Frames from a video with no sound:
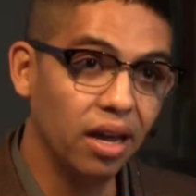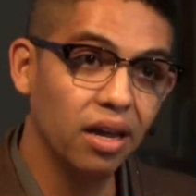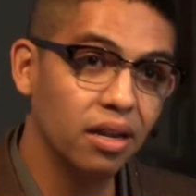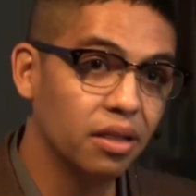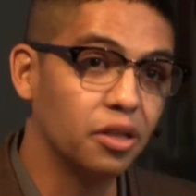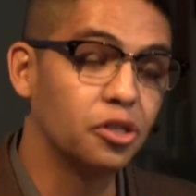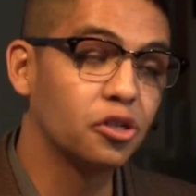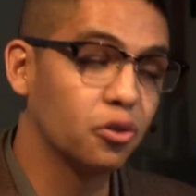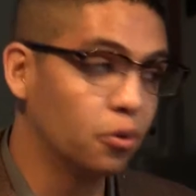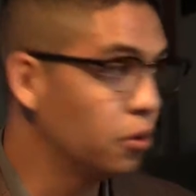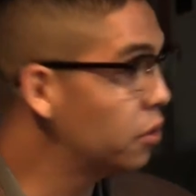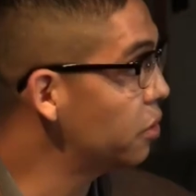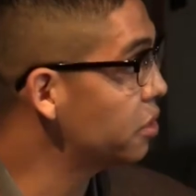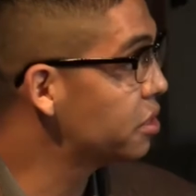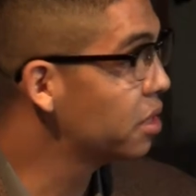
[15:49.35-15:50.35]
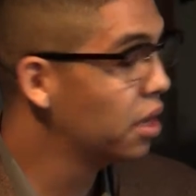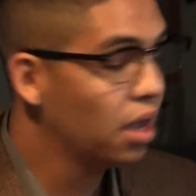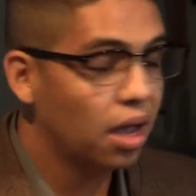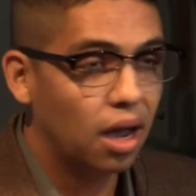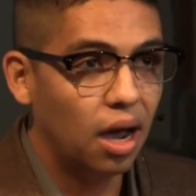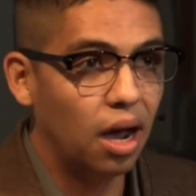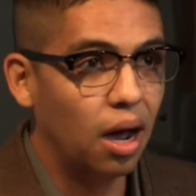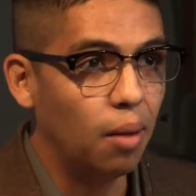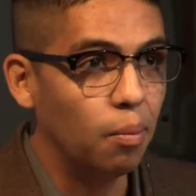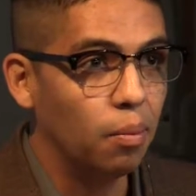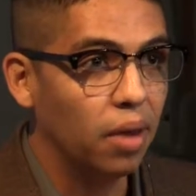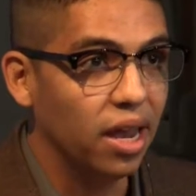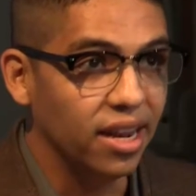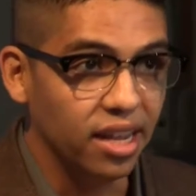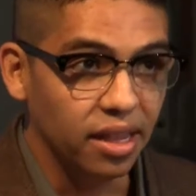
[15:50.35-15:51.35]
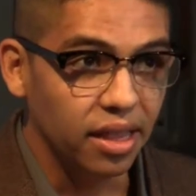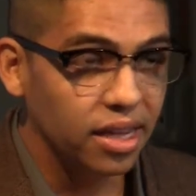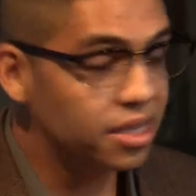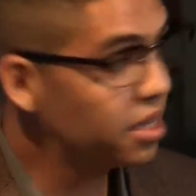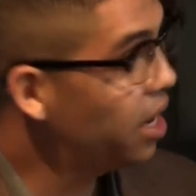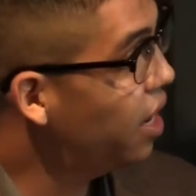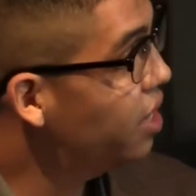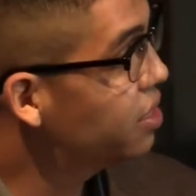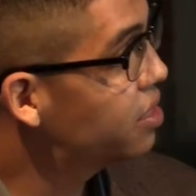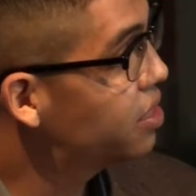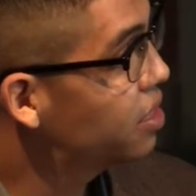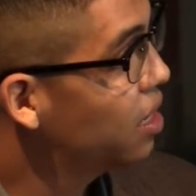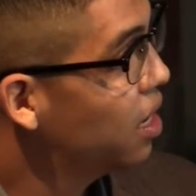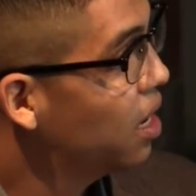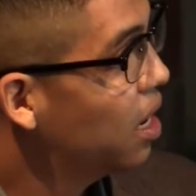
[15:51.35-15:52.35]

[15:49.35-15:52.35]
in the schools. And in this case,